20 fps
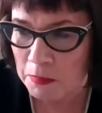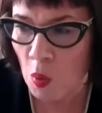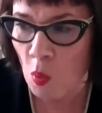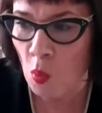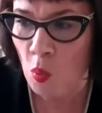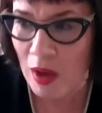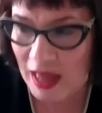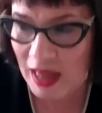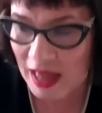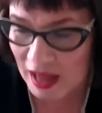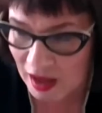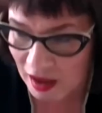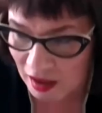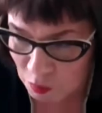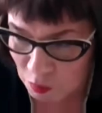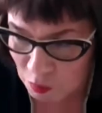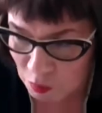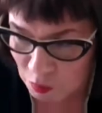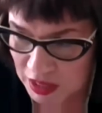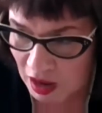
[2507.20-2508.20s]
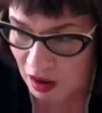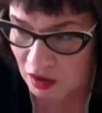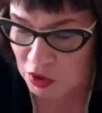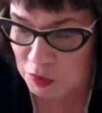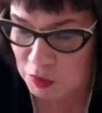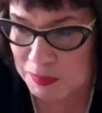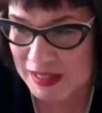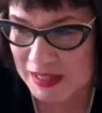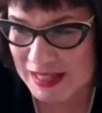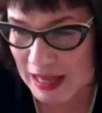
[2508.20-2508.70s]
Where we are
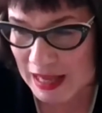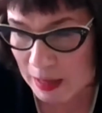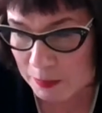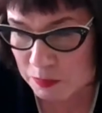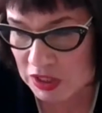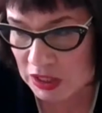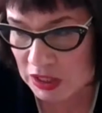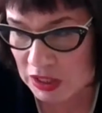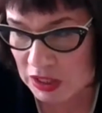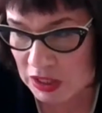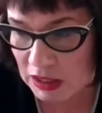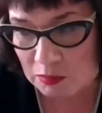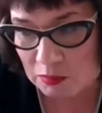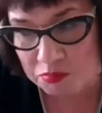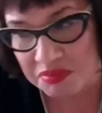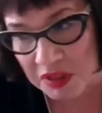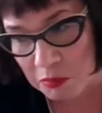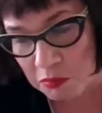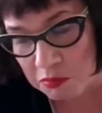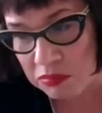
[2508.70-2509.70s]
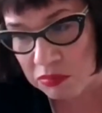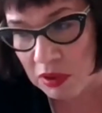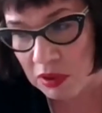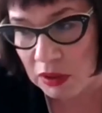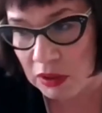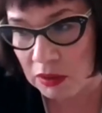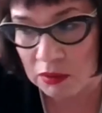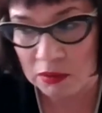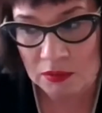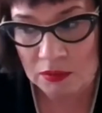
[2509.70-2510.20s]
a bit skeptical, but
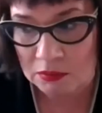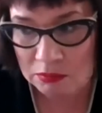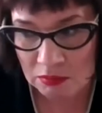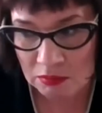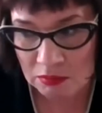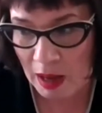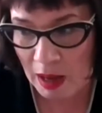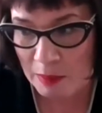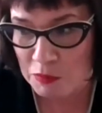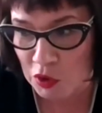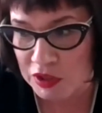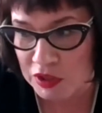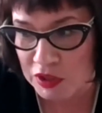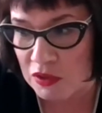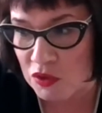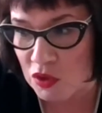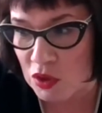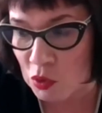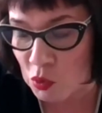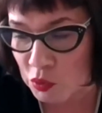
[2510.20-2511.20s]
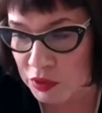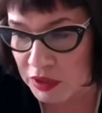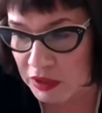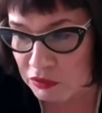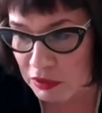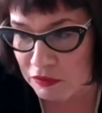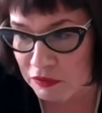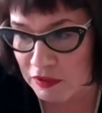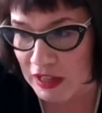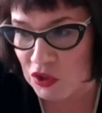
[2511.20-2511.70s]
well, I'm not
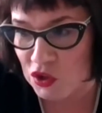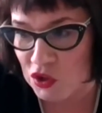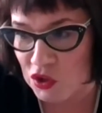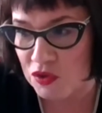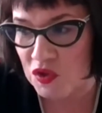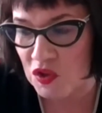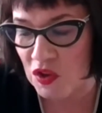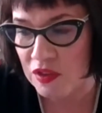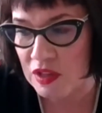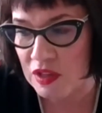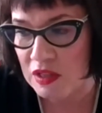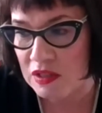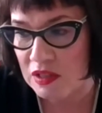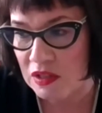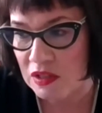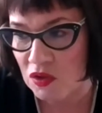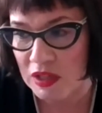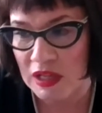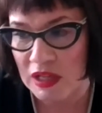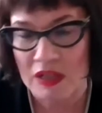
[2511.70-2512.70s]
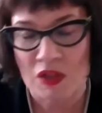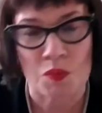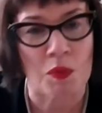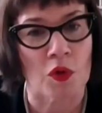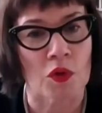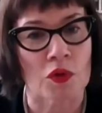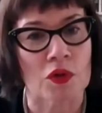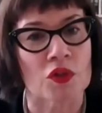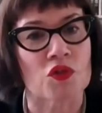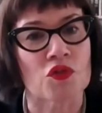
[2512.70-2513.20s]
excluding reflections on this, is on
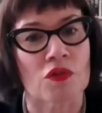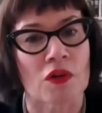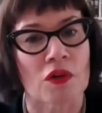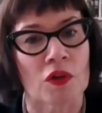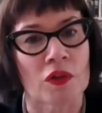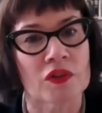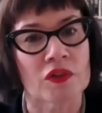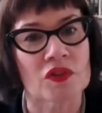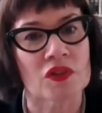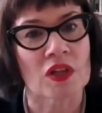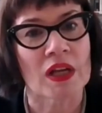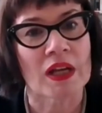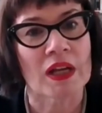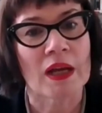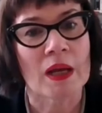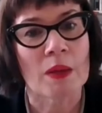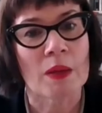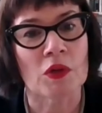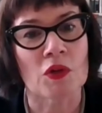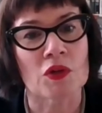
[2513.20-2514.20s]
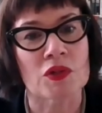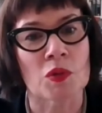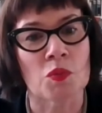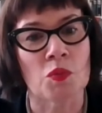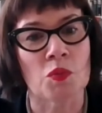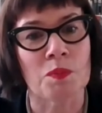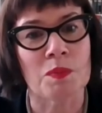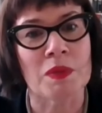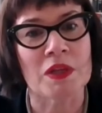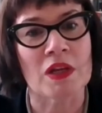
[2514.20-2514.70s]
export controls, because it
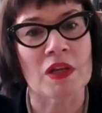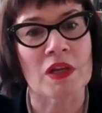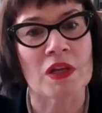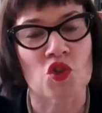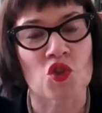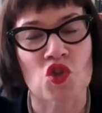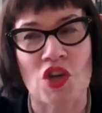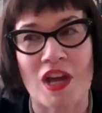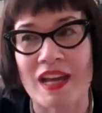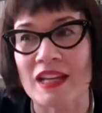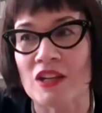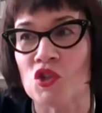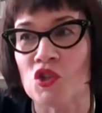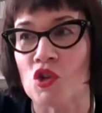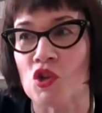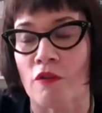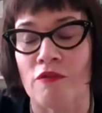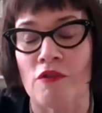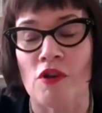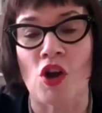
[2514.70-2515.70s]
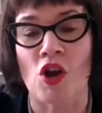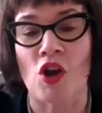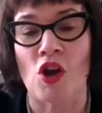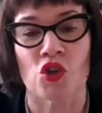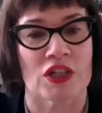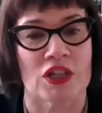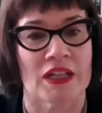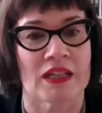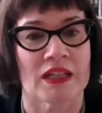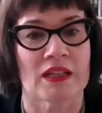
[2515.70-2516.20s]
would be a change of
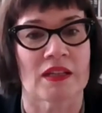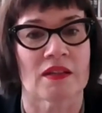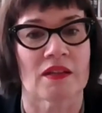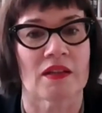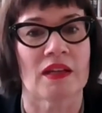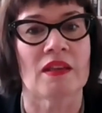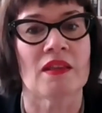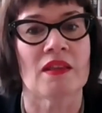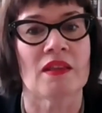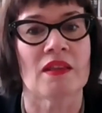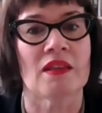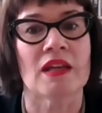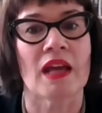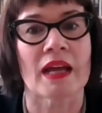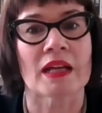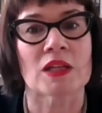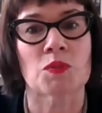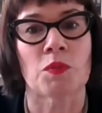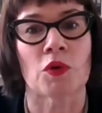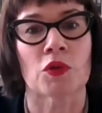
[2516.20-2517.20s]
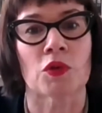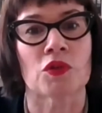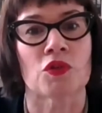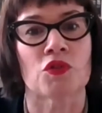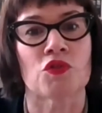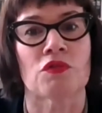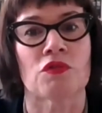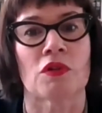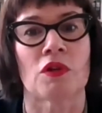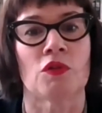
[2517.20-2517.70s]
logic in the export
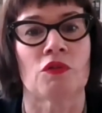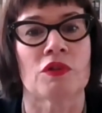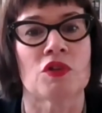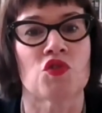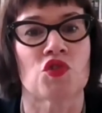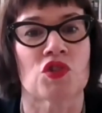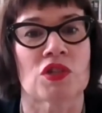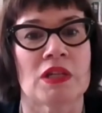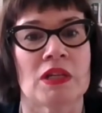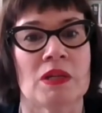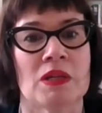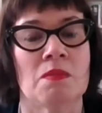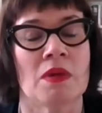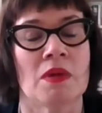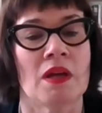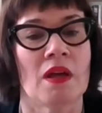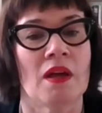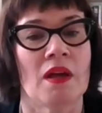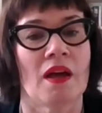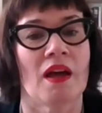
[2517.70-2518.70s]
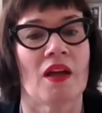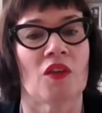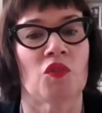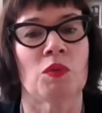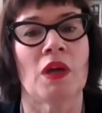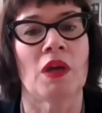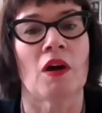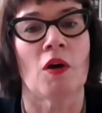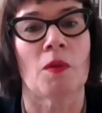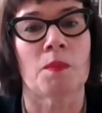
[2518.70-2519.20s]
control regime as
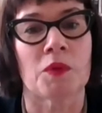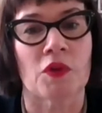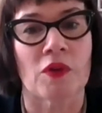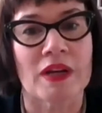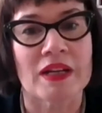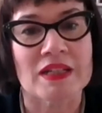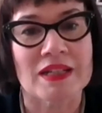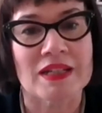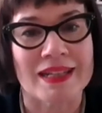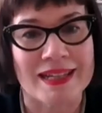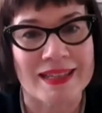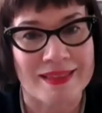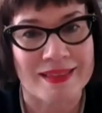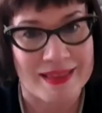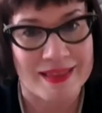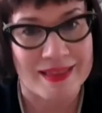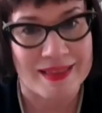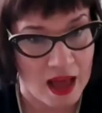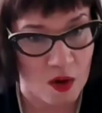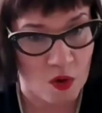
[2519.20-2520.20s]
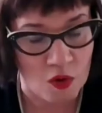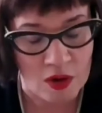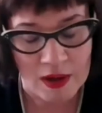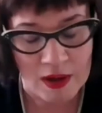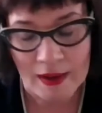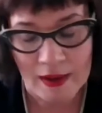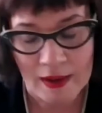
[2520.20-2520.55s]
we are operating it now.